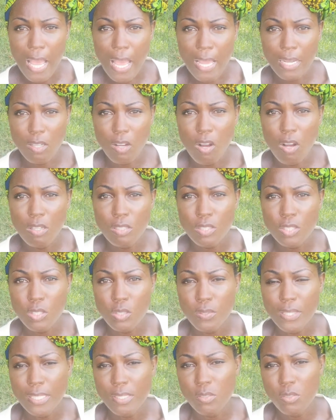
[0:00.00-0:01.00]
and
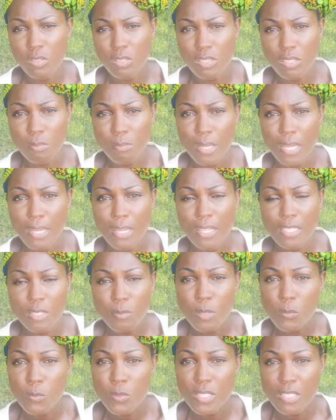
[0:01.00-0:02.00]
also as soon as my
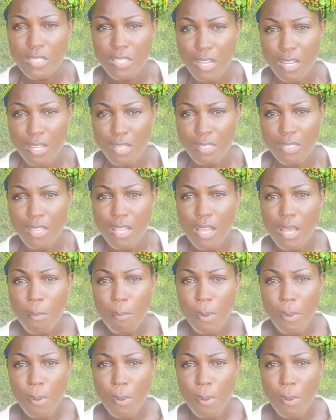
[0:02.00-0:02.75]
husband was done